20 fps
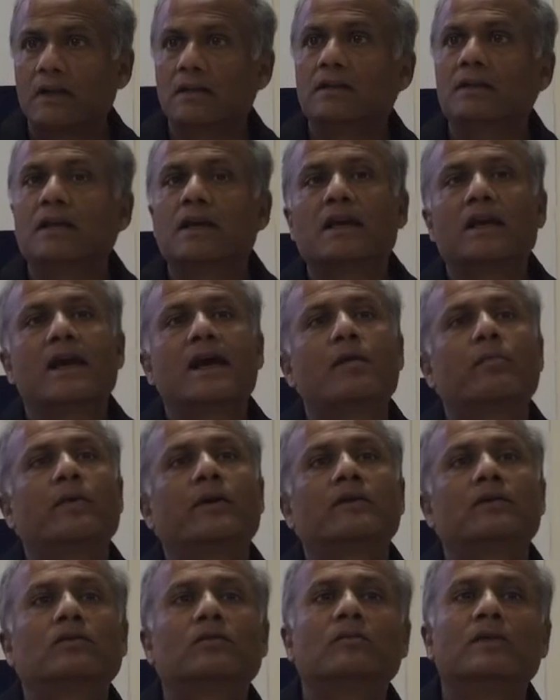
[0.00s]
They
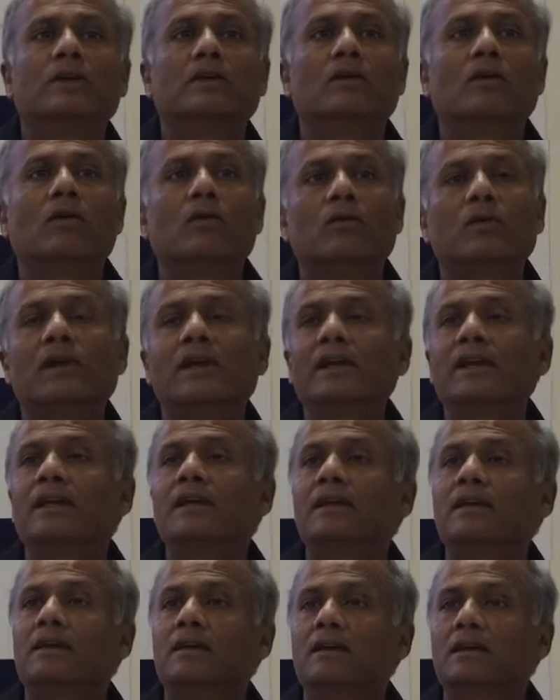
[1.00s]
happen to be
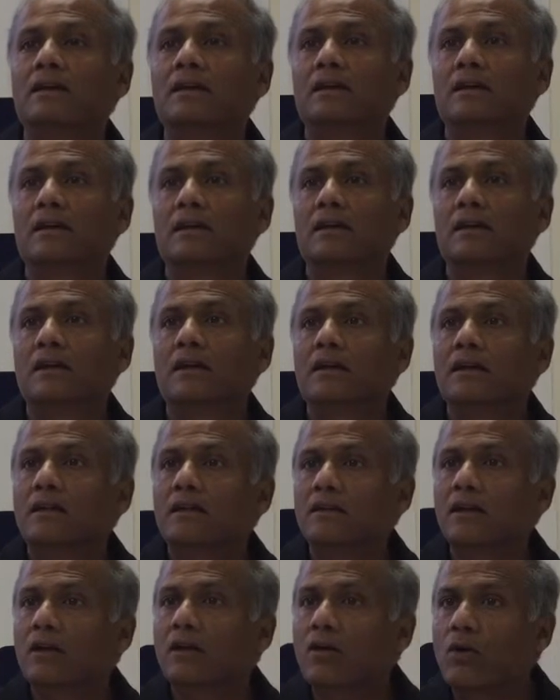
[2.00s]
only
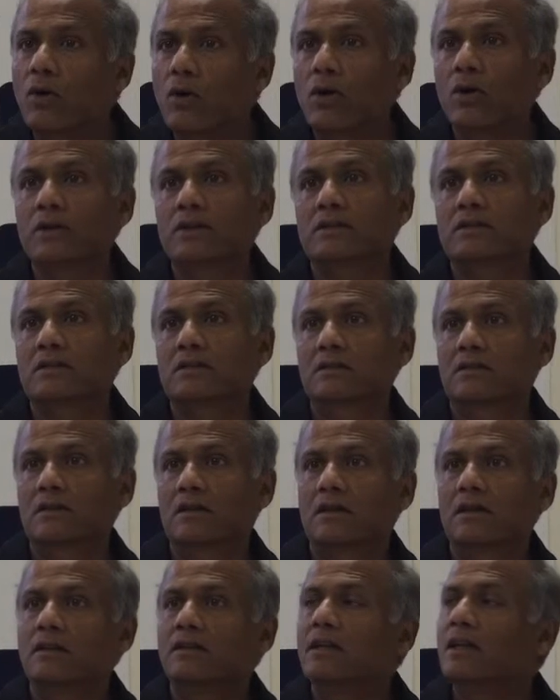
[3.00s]
the cause,
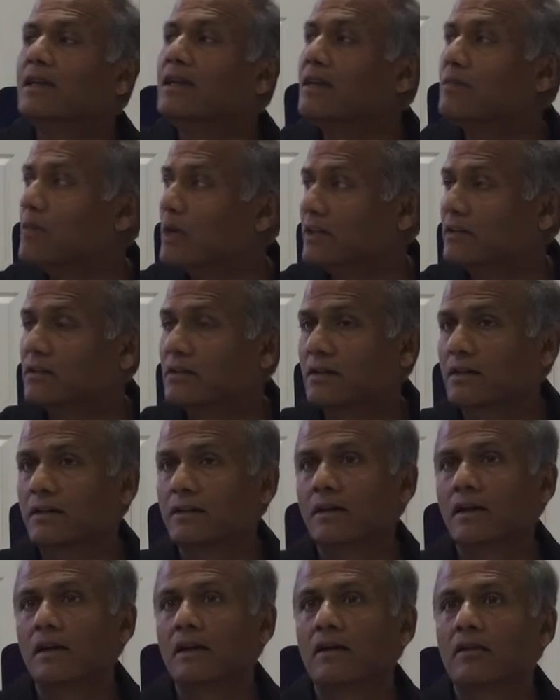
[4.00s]
the nimit
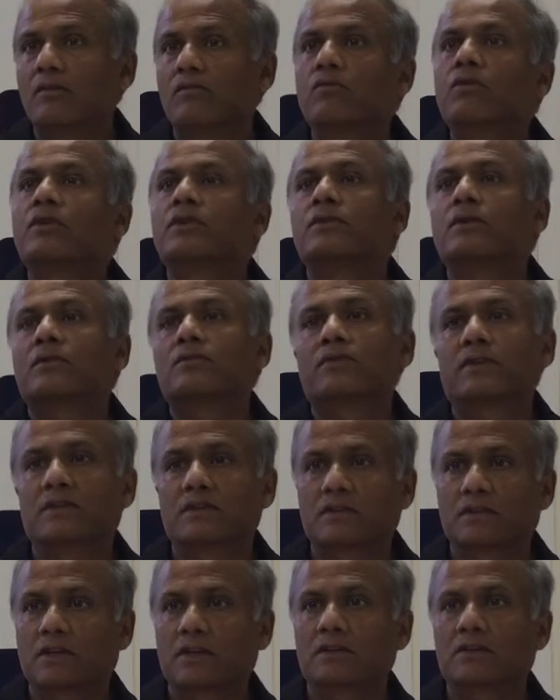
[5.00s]
for your
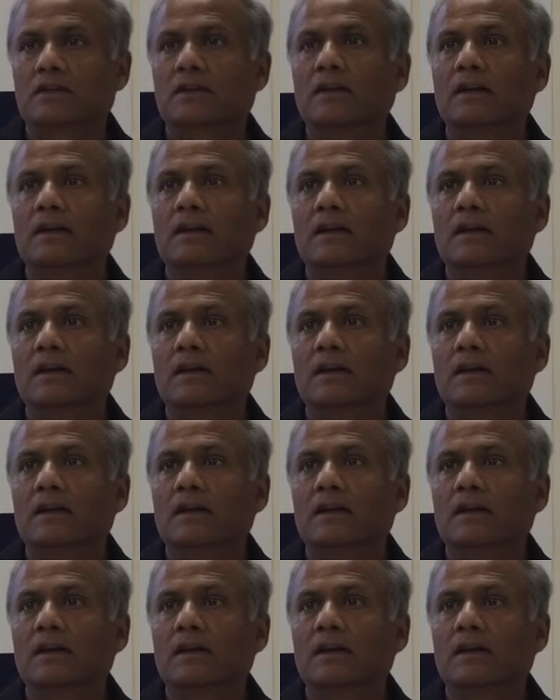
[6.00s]
frustration,